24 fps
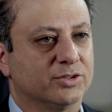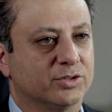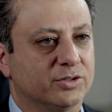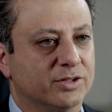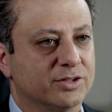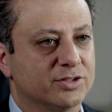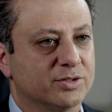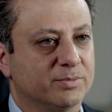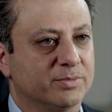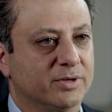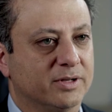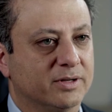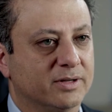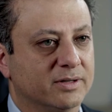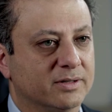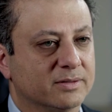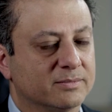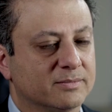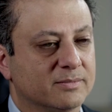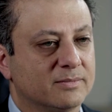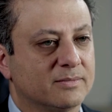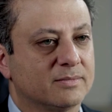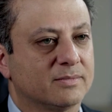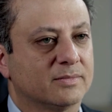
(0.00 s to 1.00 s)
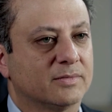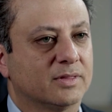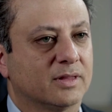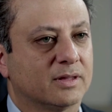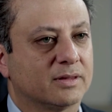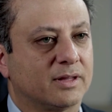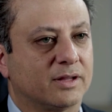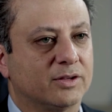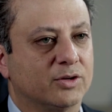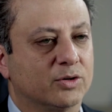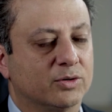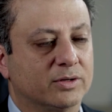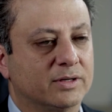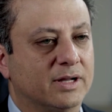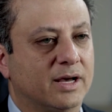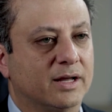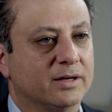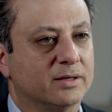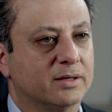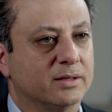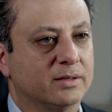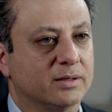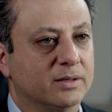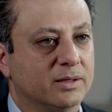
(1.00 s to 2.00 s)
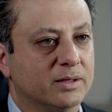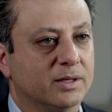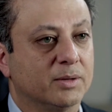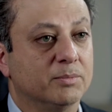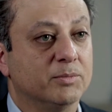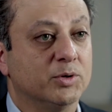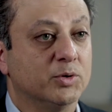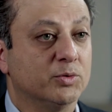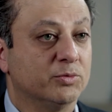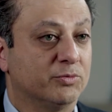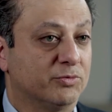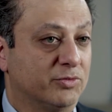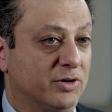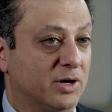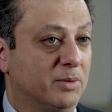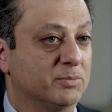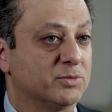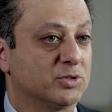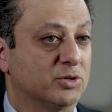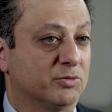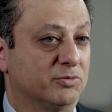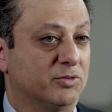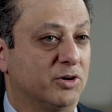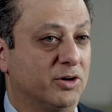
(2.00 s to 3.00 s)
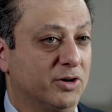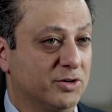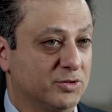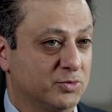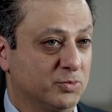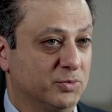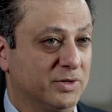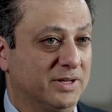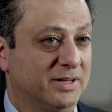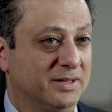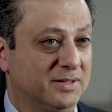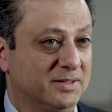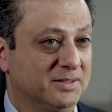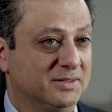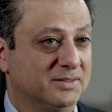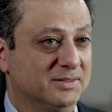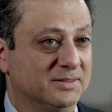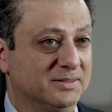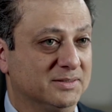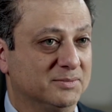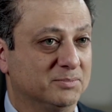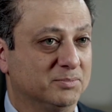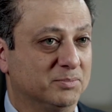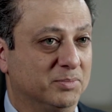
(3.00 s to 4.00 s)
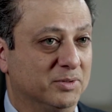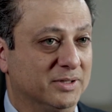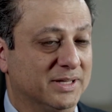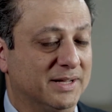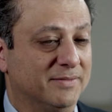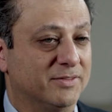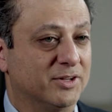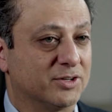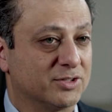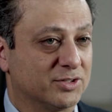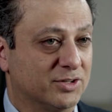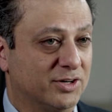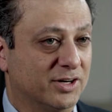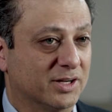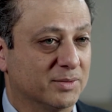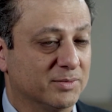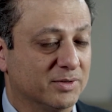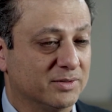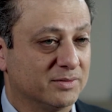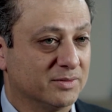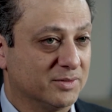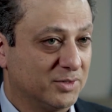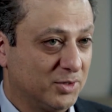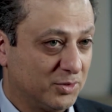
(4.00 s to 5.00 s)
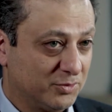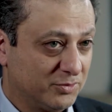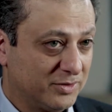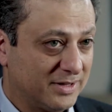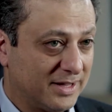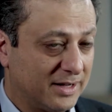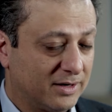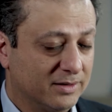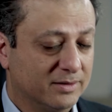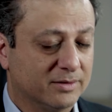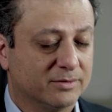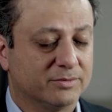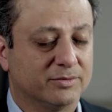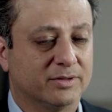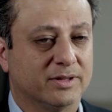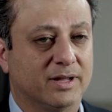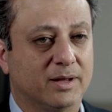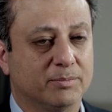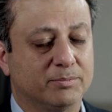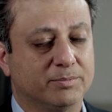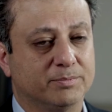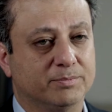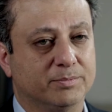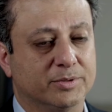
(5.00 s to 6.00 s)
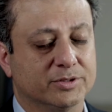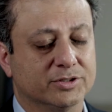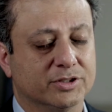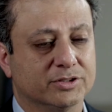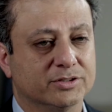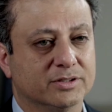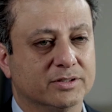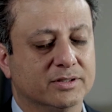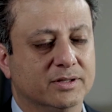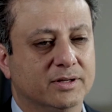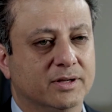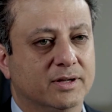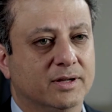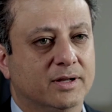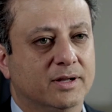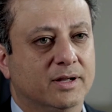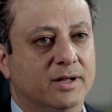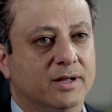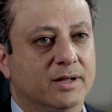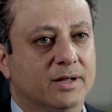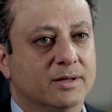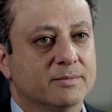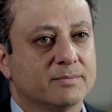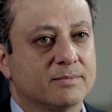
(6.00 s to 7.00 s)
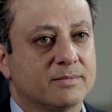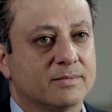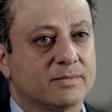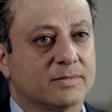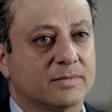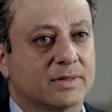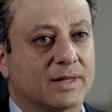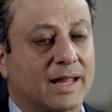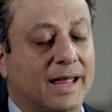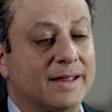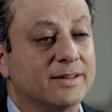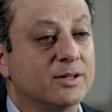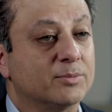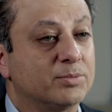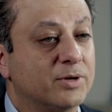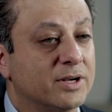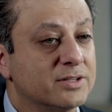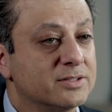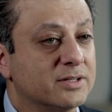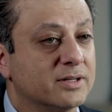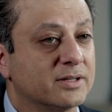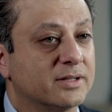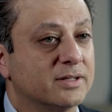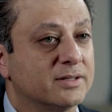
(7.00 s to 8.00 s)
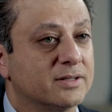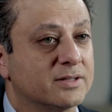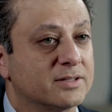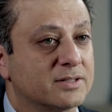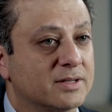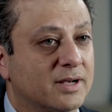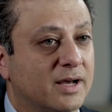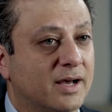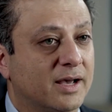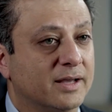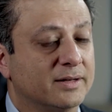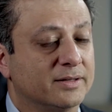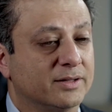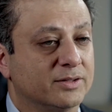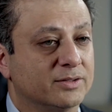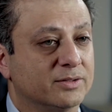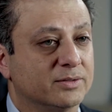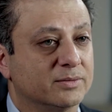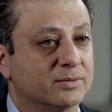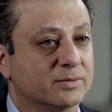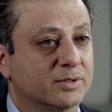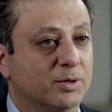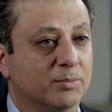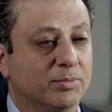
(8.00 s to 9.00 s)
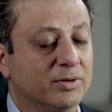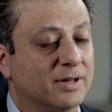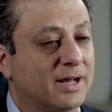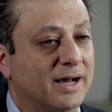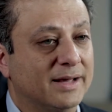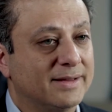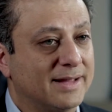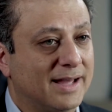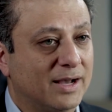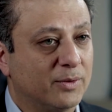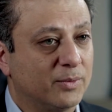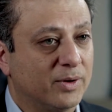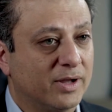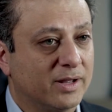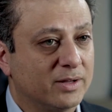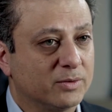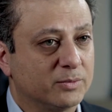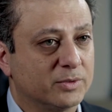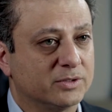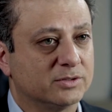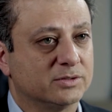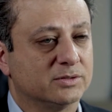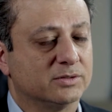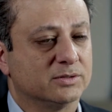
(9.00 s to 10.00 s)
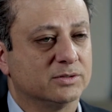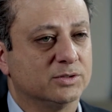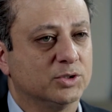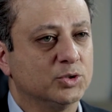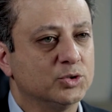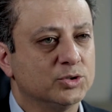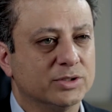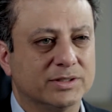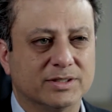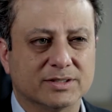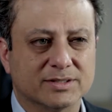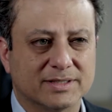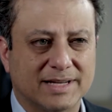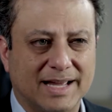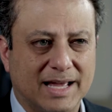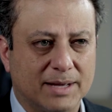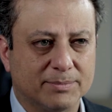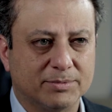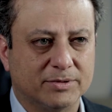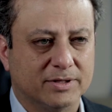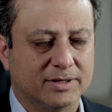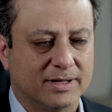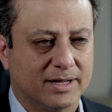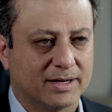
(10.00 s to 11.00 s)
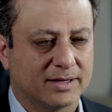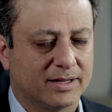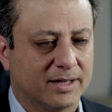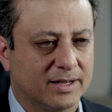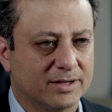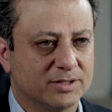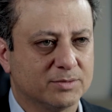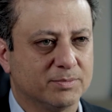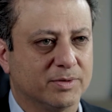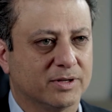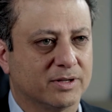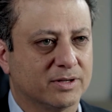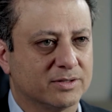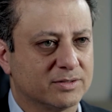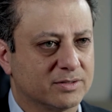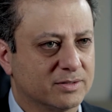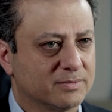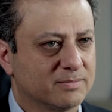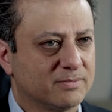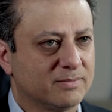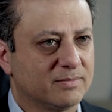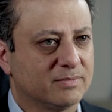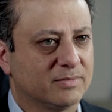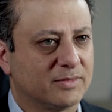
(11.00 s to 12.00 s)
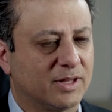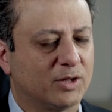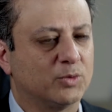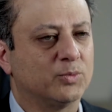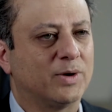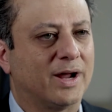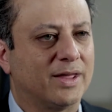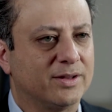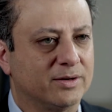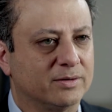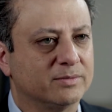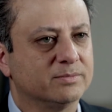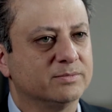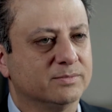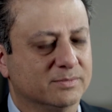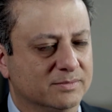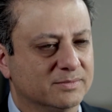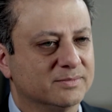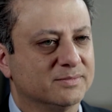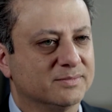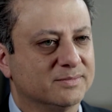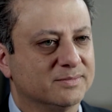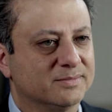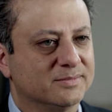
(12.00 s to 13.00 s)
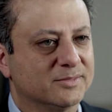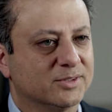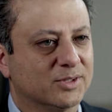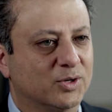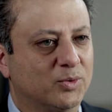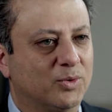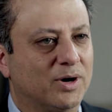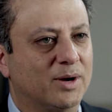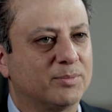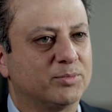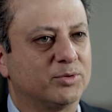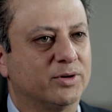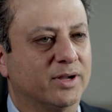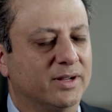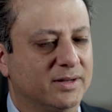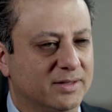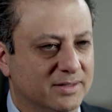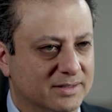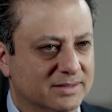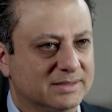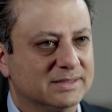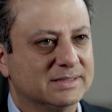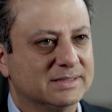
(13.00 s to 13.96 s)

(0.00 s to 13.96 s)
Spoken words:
jury subpoena that you're not immune from so far as we believe there's an argument, you know, for that position. And the president can decide either to comply that way, which usually doesn't happen in that case because they'd rather cooperate